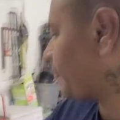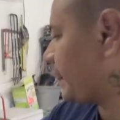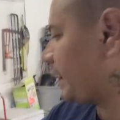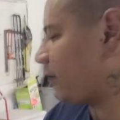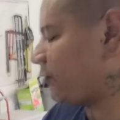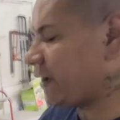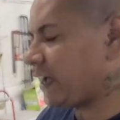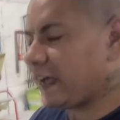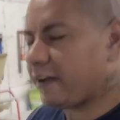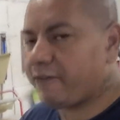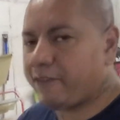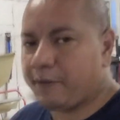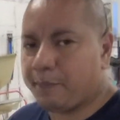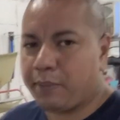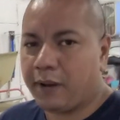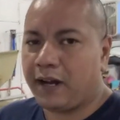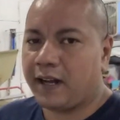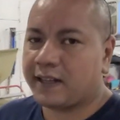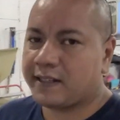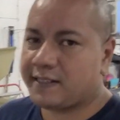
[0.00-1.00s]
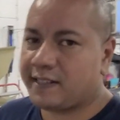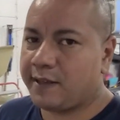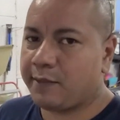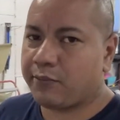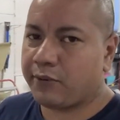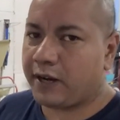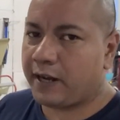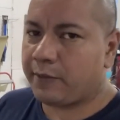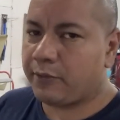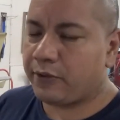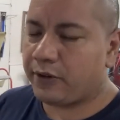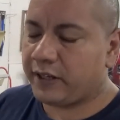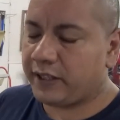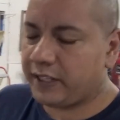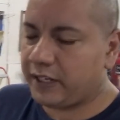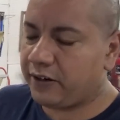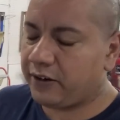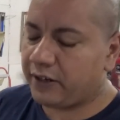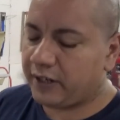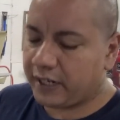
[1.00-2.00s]
We have epoxy primer in
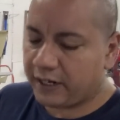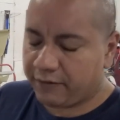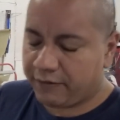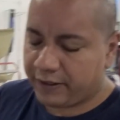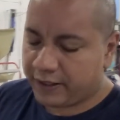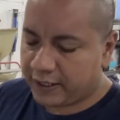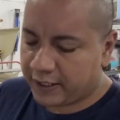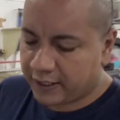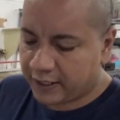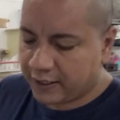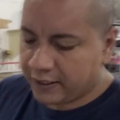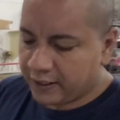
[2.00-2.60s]
there and everything.